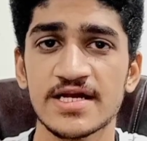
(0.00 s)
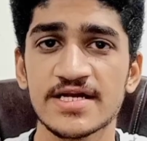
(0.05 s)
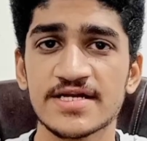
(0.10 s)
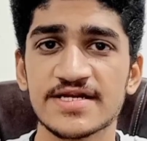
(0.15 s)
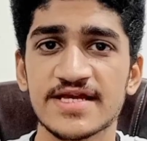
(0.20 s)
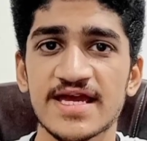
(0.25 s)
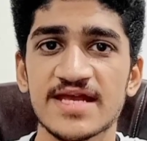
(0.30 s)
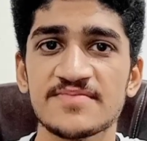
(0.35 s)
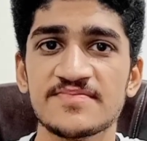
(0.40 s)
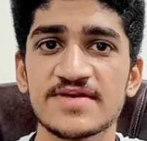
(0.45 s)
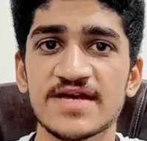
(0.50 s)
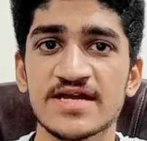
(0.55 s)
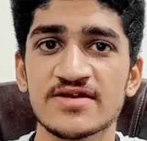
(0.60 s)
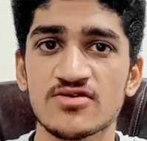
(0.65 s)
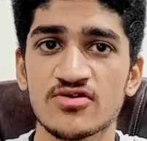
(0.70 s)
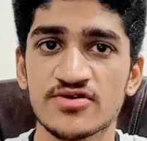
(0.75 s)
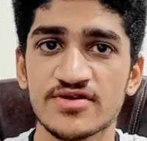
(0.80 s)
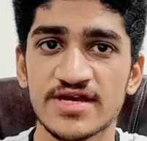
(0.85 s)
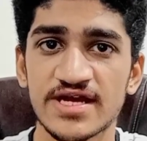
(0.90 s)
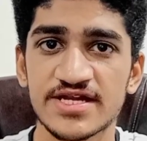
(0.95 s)
It can be
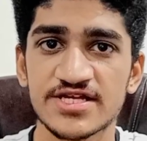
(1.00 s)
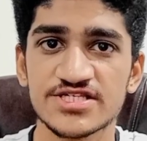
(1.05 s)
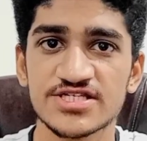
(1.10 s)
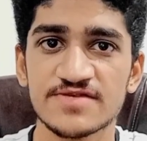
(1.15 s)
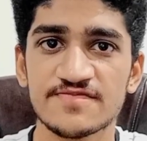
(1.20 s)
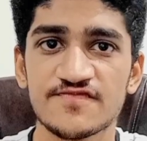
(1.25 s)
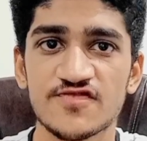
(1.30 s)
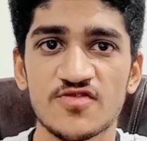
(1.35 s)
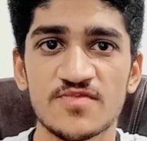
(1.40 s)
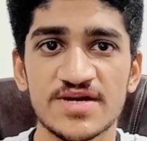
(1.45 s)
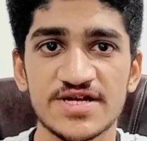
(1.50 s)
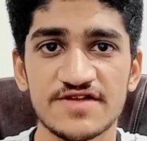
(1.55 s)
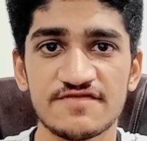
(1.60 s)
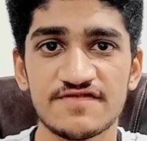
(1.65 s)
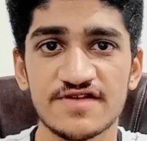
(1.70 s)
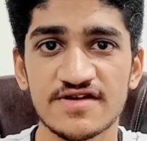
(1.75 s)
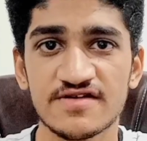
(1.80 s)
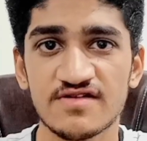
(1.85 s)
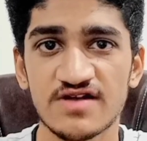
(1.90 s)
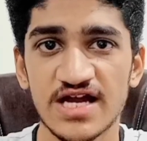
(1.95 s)
an organism from a
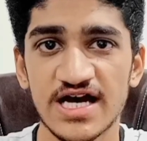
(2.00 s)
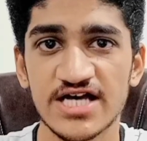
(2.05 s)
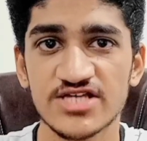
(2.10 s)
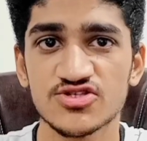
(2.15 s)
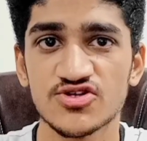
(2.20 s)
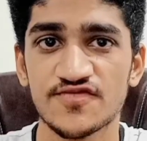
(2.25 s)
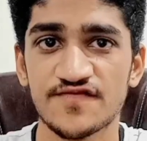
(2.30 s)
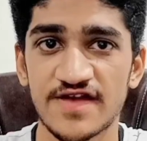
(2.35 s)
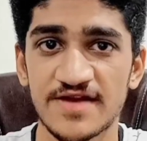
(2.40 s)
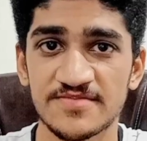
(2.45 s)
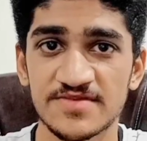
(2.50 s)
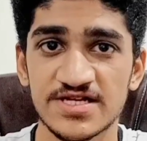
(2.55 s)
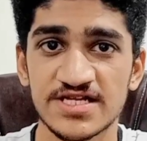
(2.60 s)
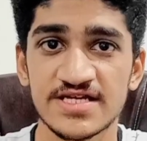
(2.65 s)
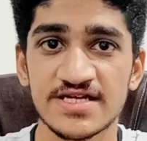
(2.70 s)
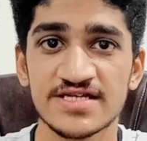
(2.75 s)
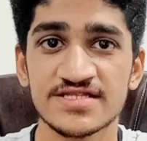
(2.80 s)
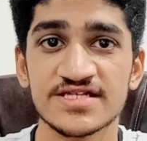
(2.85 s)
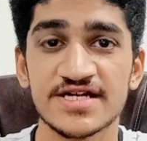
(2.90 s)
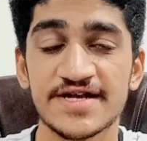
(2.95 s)
different class or
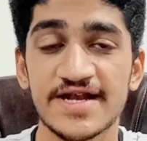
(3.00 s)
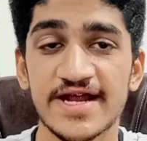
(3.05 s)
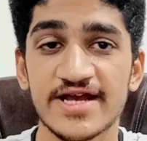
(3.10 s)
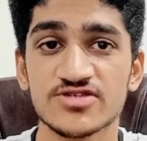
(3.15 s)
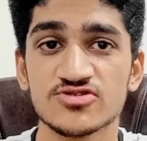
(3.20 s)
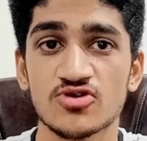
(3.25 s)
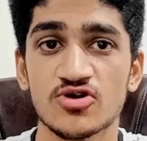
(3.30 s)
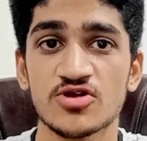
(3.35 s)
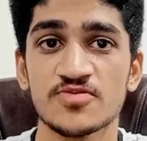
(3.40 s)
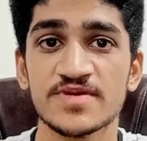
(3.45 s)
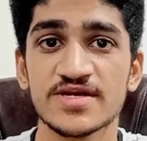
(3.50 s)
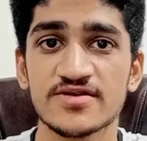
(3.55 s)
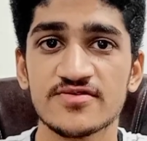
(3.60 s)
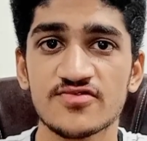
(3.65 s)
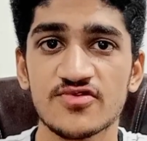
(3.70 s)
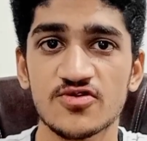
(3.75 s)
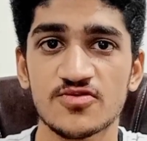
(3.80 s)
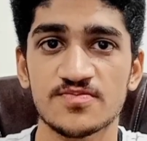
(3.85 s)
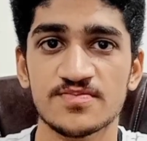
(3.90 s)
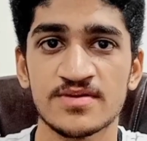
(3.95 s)
family in the
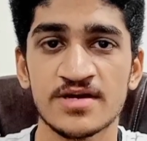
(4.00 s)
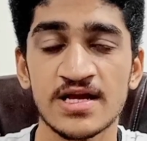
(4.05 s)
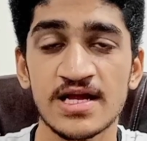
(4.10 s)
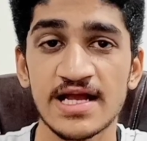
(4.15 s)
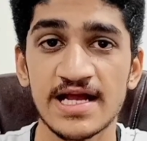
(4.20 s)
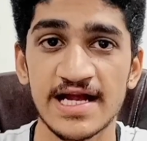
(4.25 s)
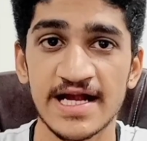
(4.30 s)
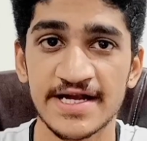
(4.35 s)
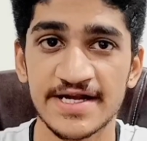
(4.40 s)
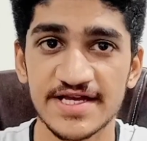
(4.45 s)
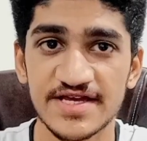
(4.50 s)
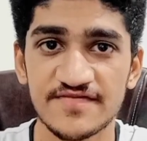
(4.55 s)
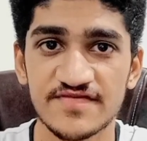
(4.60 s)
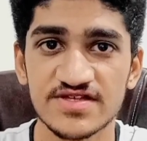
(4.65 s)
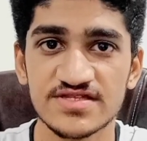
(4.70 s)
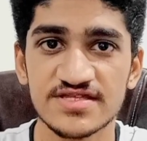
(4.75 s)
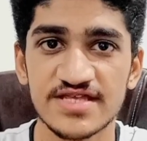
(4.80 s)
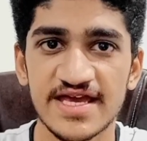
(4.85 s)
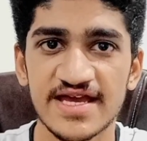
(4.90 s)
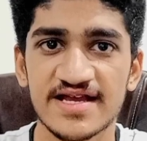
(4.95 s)
taxonomic group, and
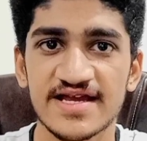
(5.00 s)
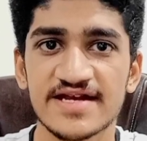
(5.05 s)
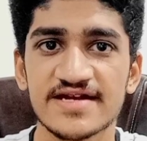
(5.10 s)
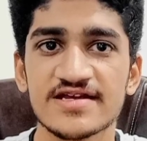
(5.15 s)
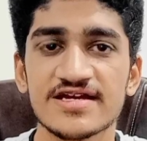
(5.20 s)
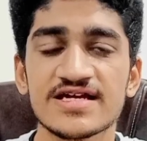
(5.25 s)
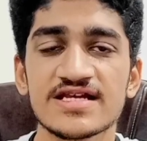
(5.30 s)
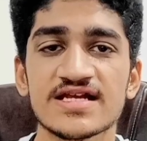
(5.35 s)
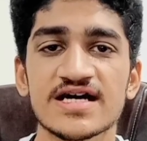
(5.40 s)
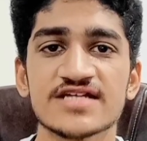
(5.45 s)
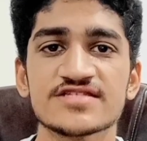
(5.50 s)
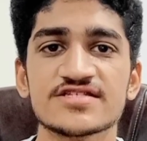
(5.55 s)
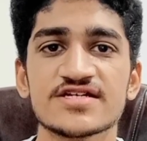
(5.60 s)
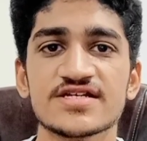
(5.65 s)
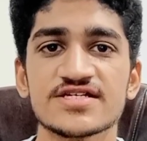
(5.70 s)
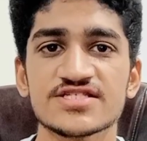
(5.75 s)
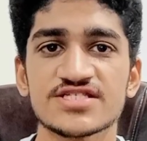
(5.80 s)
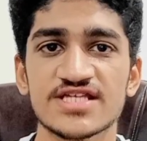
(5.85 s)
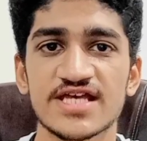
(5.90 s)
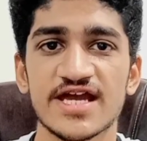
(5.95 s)
even they can kill
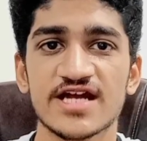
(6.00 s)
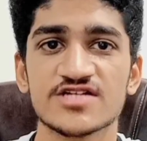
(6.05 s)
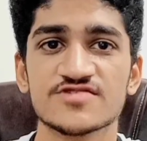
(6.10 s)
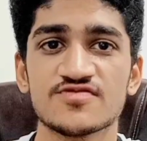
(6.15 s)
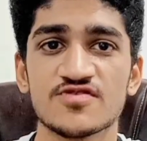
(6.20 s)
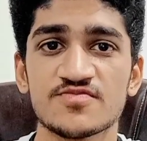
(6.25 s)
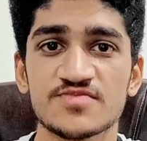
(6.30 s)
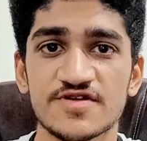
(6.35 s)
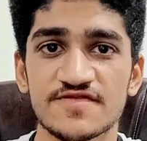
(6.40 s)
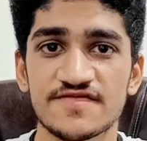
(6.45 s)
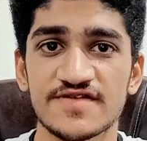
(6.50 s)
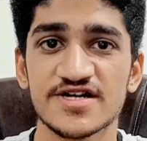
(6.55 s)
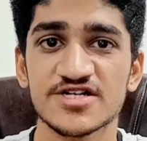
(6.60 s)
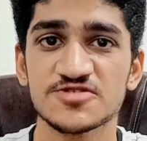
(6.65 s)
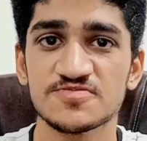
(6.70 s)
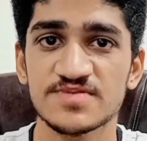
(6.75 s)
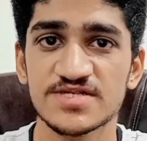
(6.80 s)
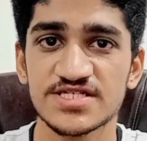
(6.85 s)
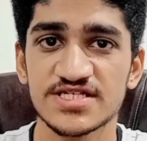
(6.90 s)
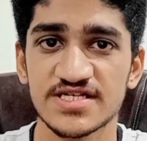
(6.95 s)
other insects from
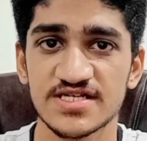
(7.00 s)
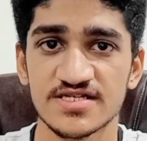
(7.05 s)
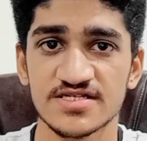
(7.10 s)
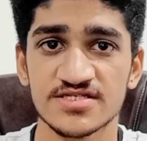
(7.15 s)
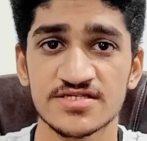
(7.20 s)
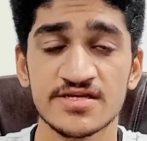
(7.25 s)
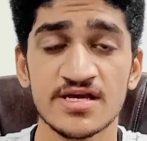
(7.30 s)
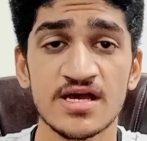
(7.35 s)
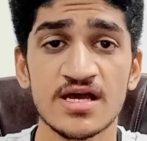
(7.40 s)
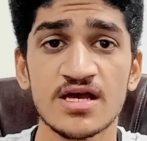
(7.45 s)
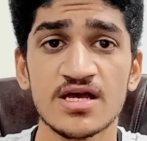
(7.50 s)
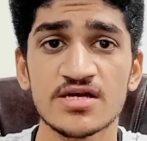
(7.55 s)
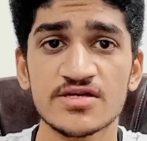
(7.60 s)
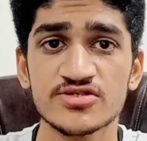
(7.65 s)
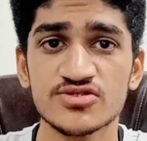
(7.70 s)
different species.